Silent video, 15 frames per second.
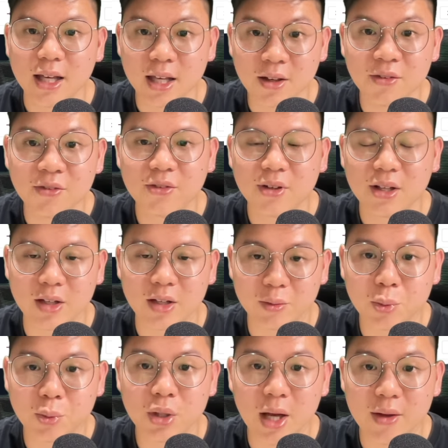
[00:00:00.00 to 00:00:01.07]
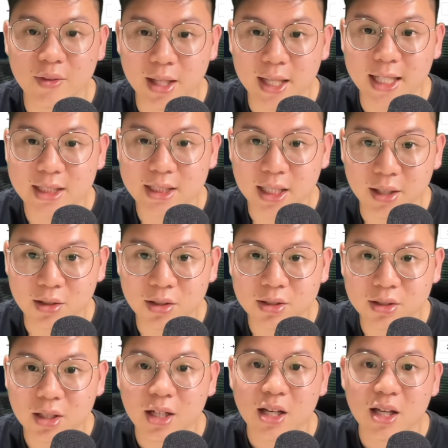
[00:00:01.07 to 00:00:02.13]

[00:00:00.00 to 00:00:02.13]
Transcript: if Liverpool have the league settled.